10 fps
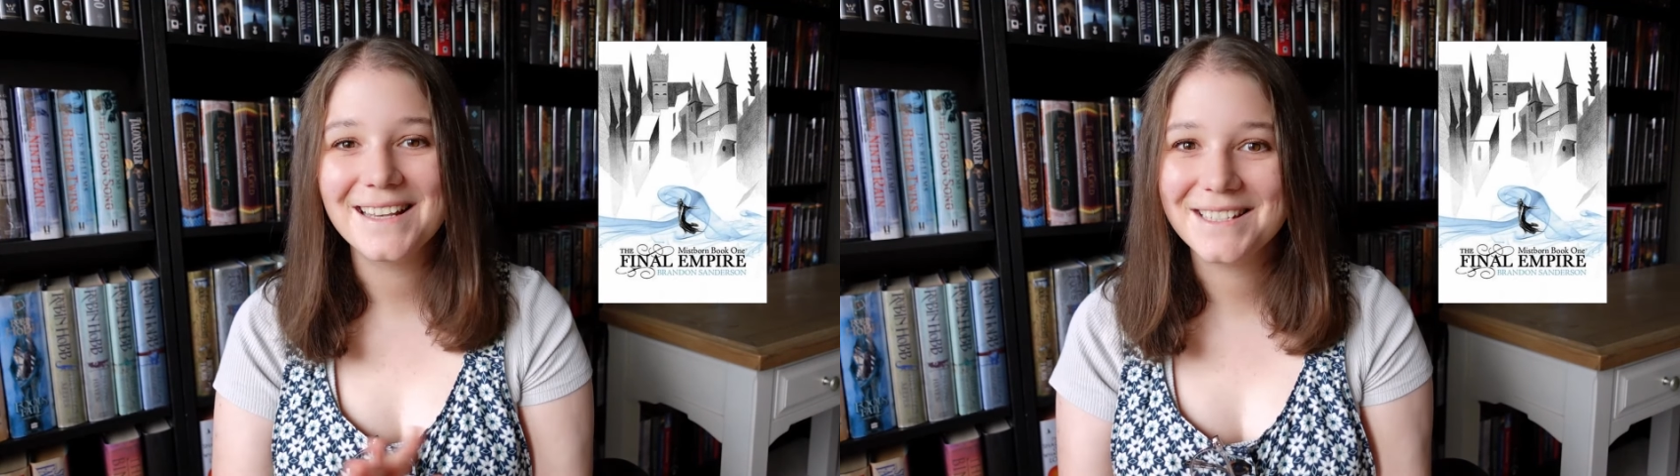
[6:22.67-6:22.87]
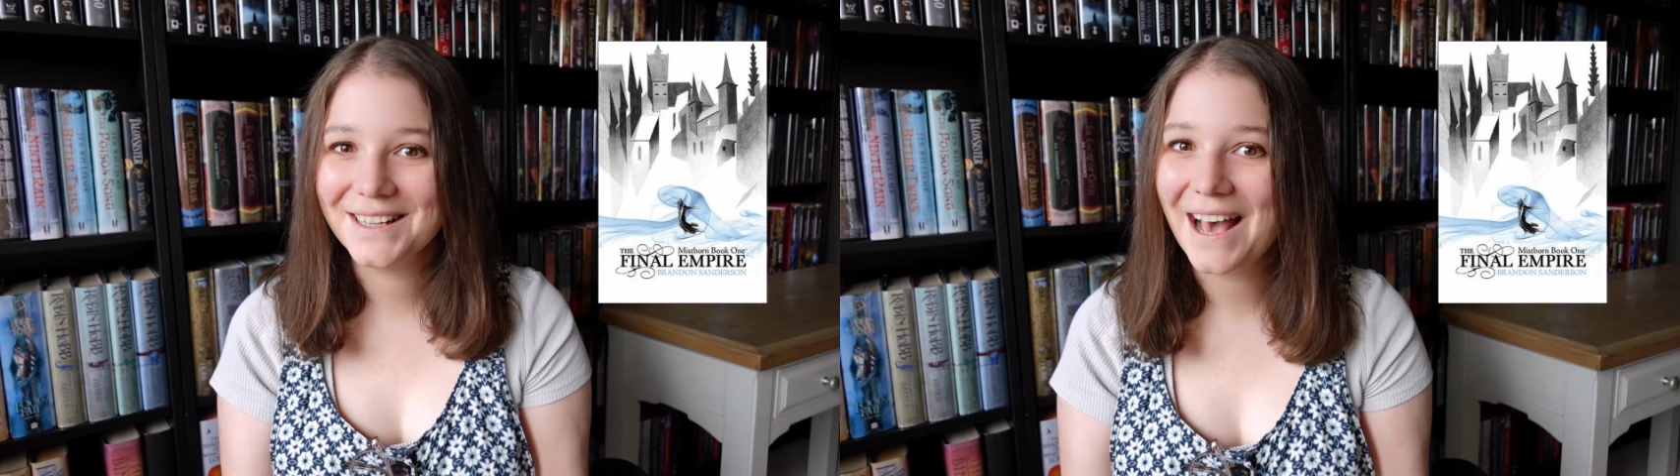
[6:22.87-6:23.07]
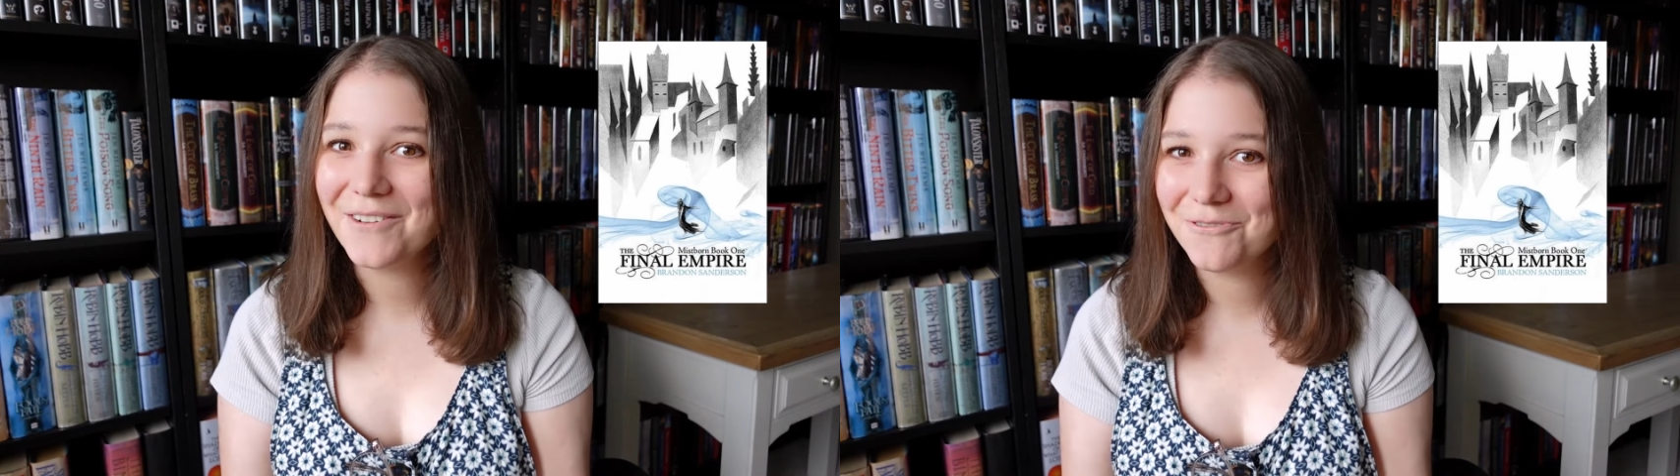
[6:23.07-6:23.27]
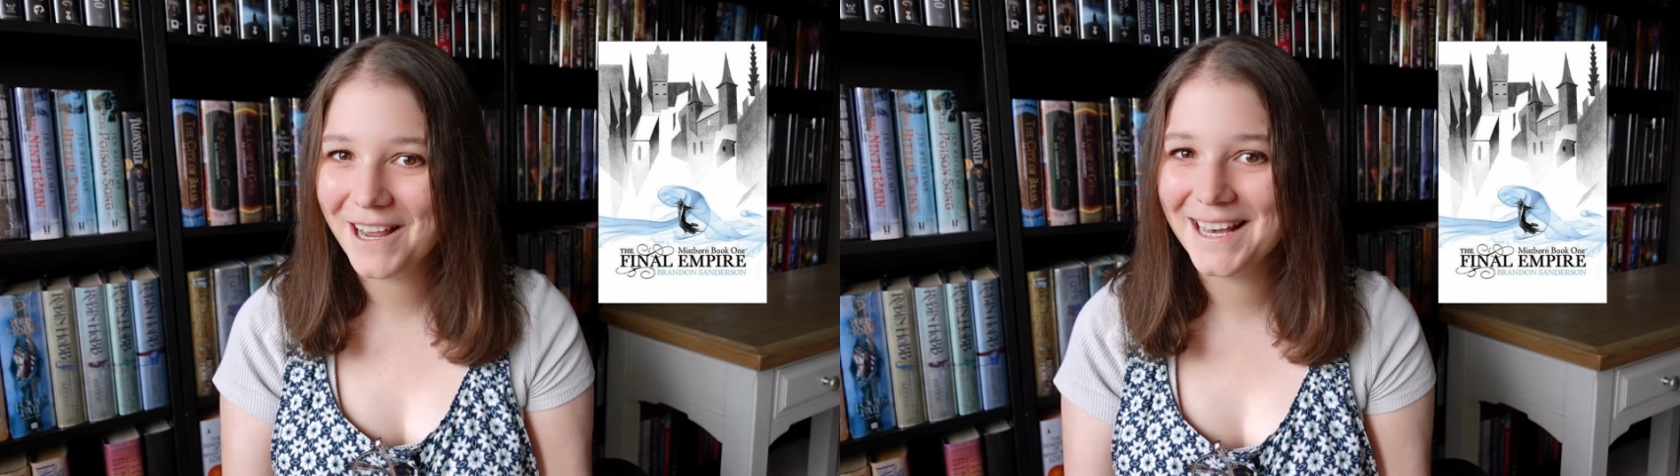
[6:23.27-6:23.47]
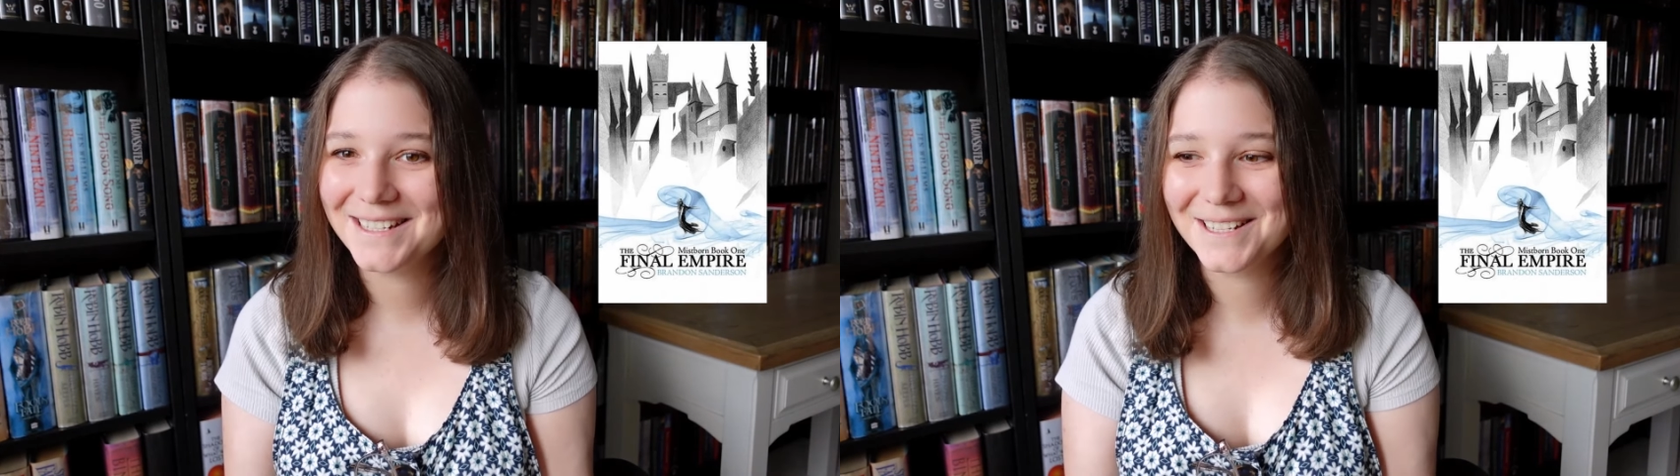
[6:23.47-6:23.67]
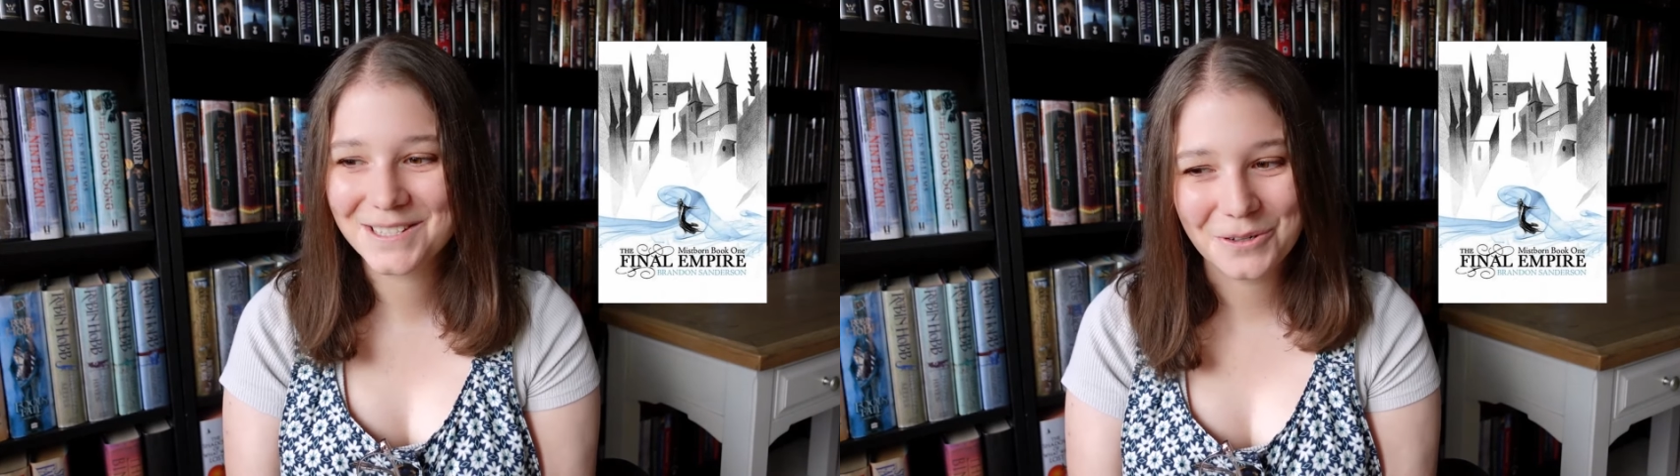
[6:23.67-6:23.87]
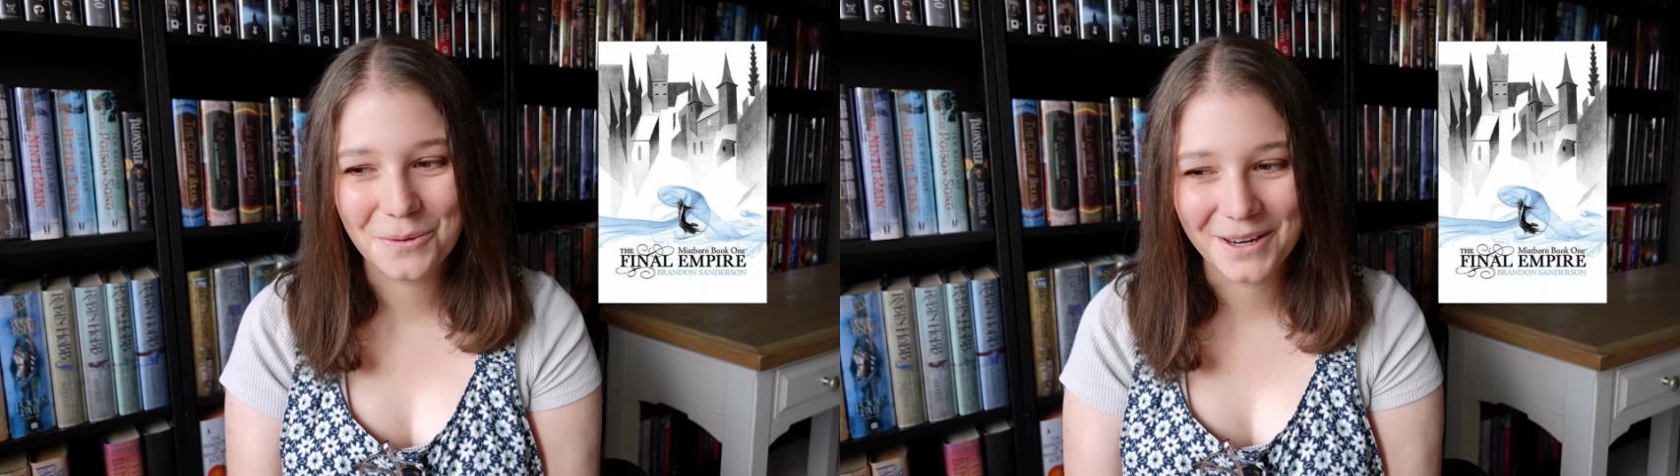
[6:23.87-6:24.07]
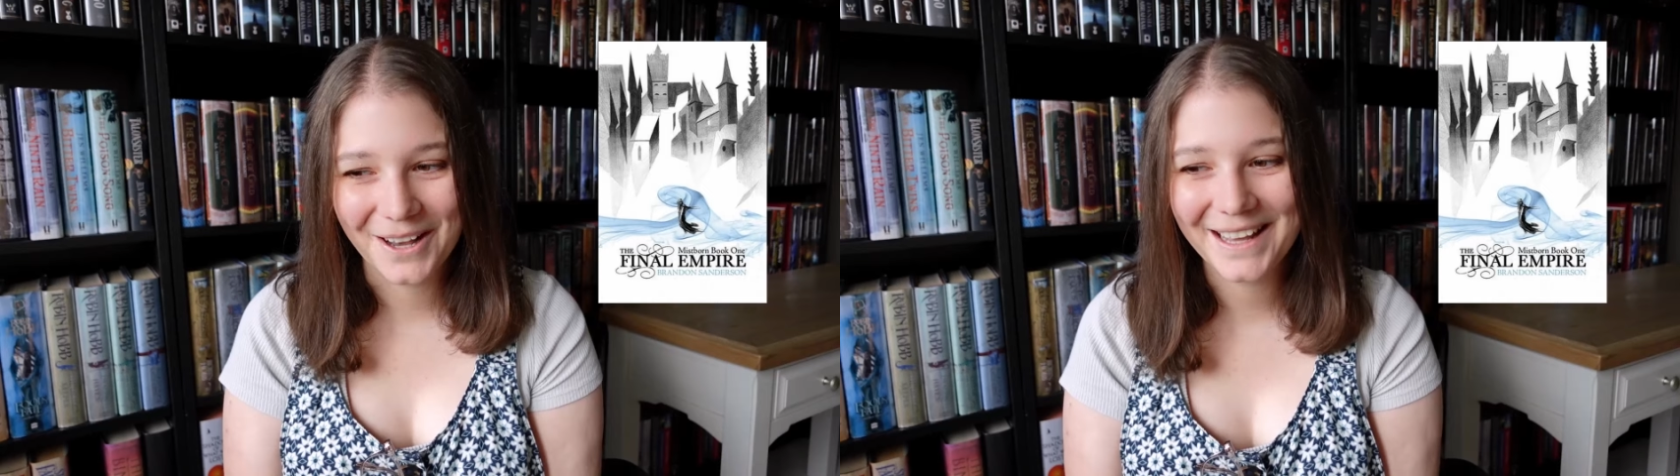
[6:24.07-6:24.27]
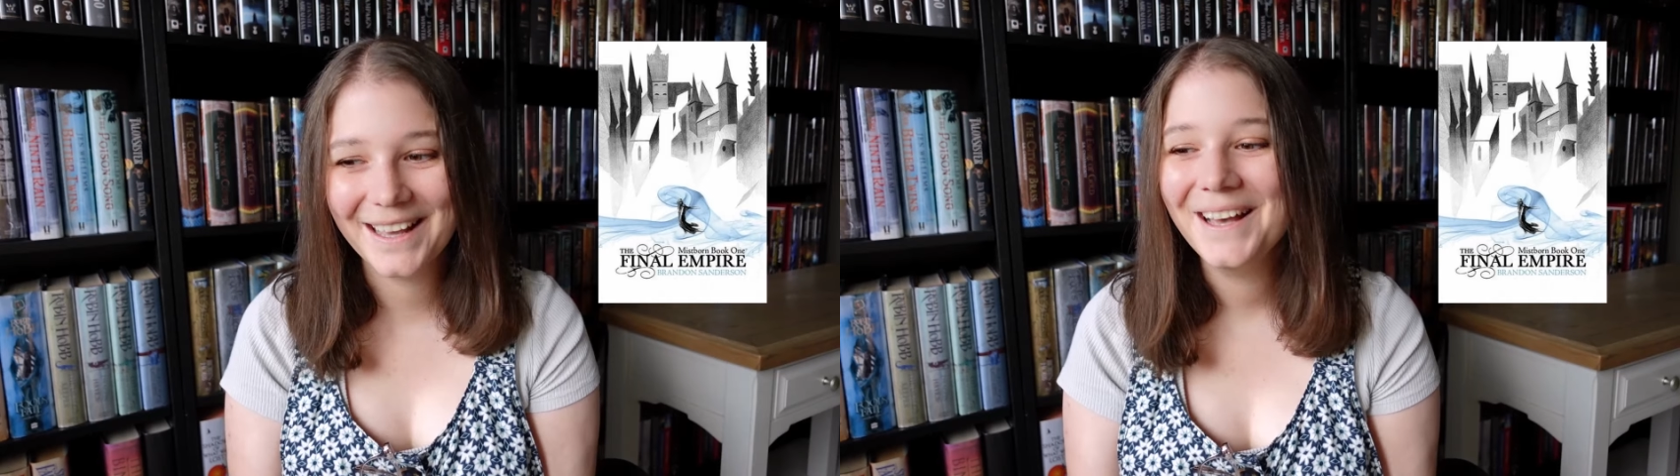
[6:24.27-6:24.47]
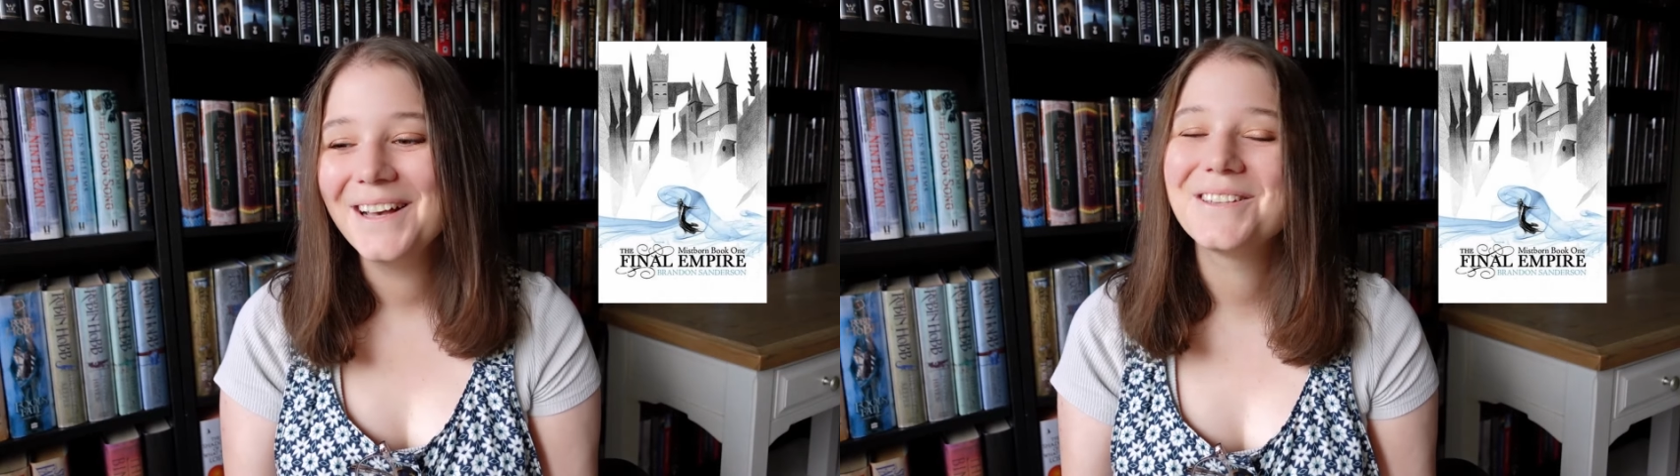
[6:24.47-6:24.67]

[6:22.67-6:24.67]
I still haven't read Stormlight,